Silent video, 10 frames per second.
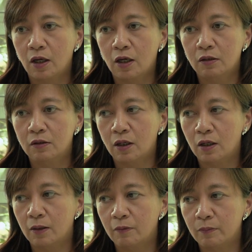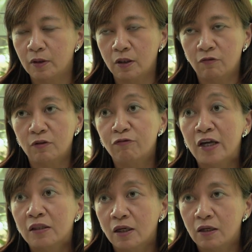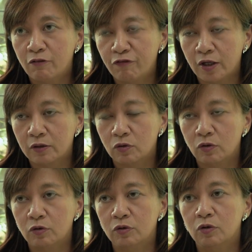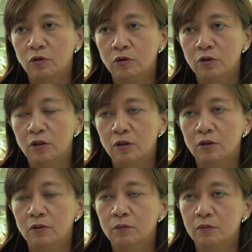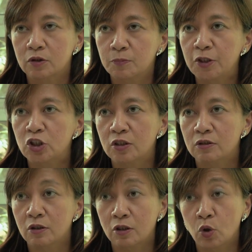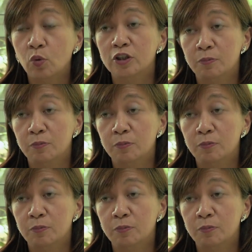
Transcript: and uh, even fatal effect on, on the species, the local